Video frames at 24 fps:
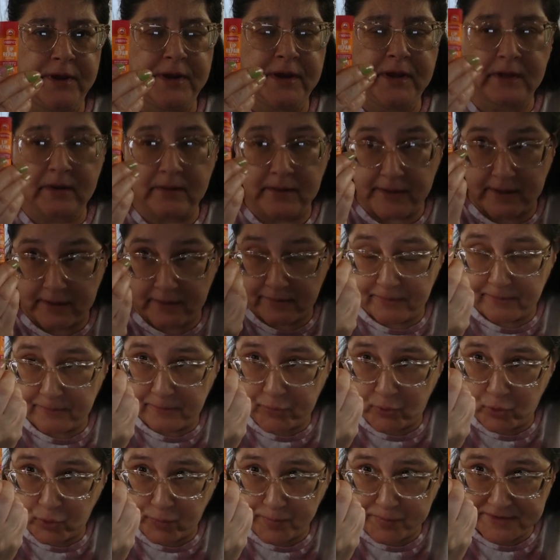healing
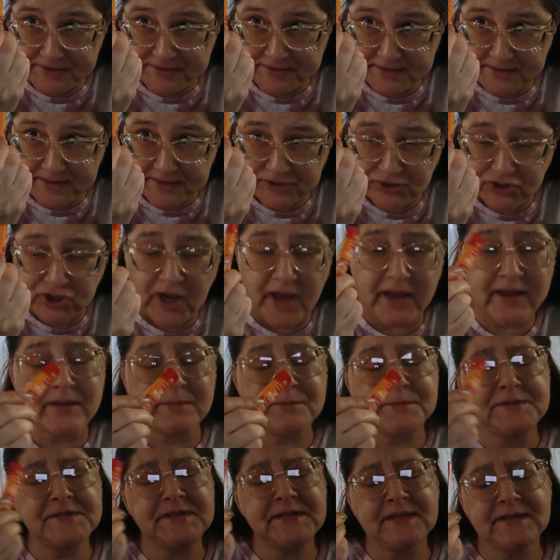purposes.
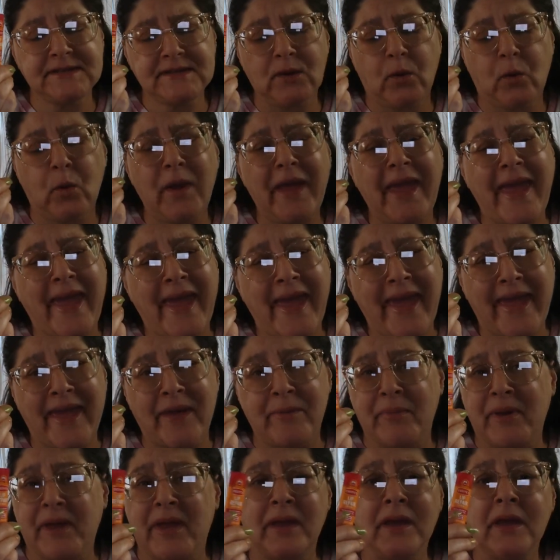Chapstick's
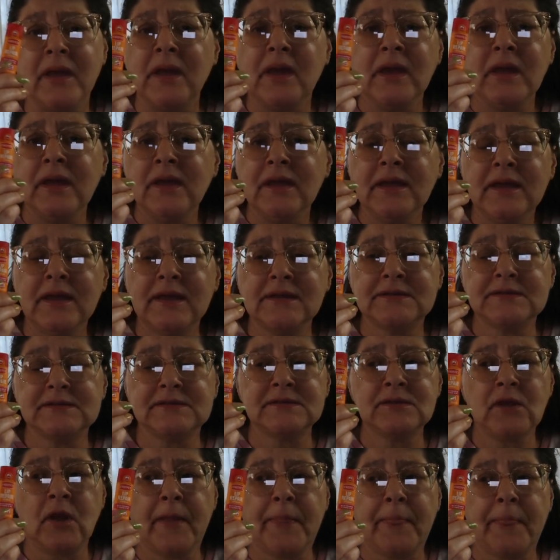okay, but it's
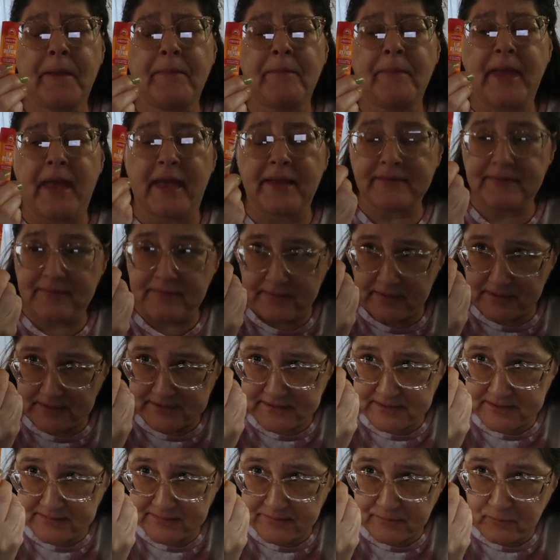not the best.
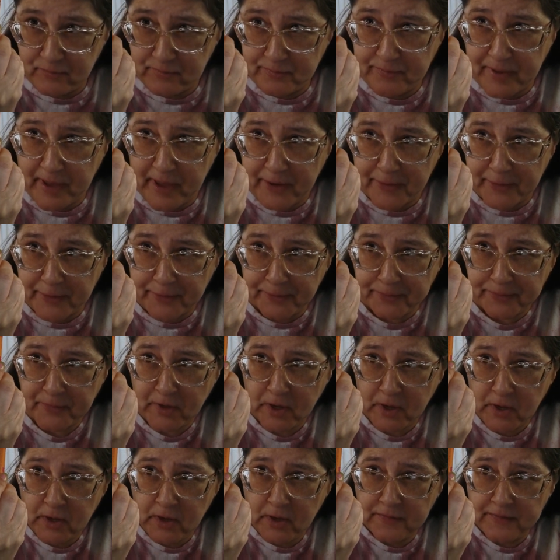This is better.
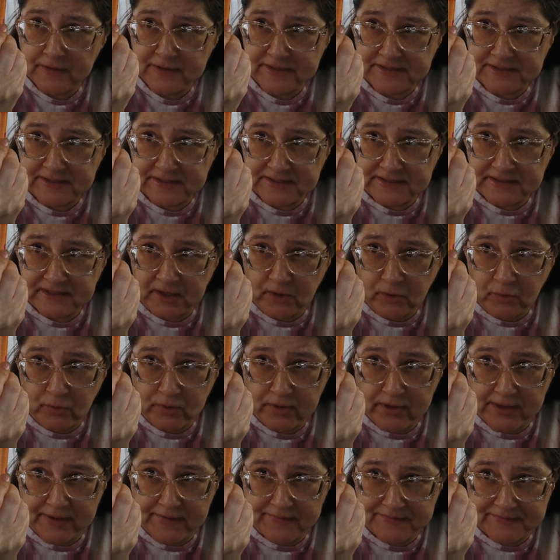This is the
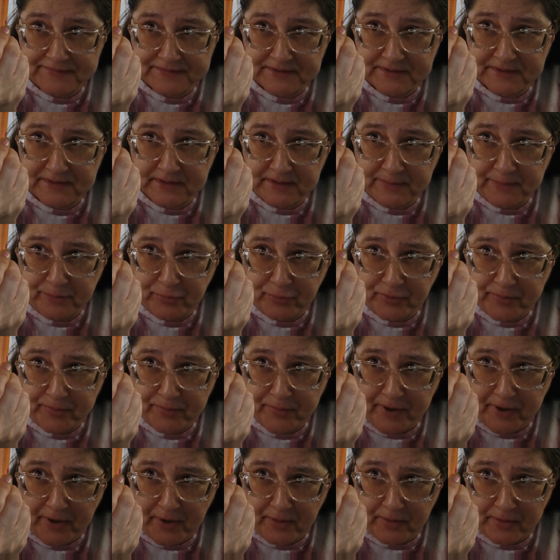O'Keeffe's Lip
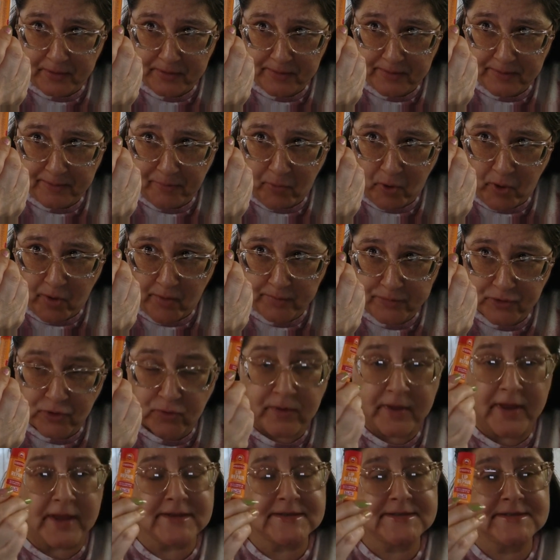Repair Lip Balm. You
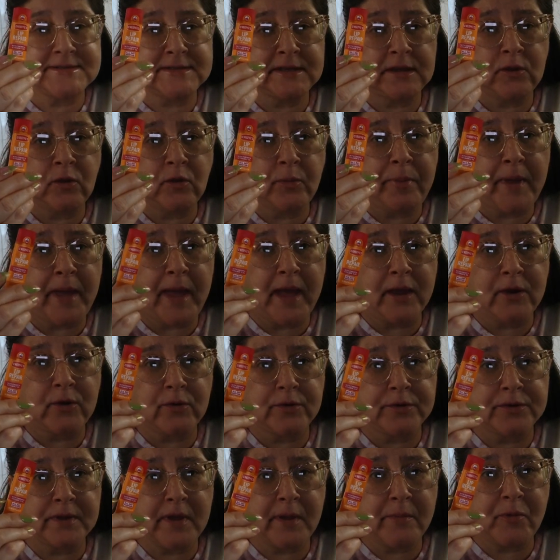get a single pack
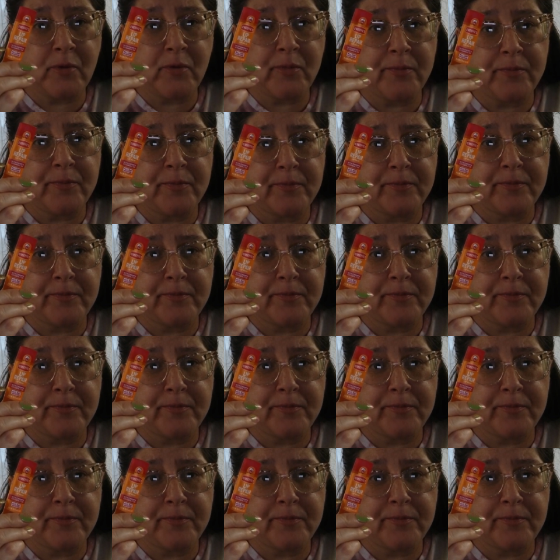or a double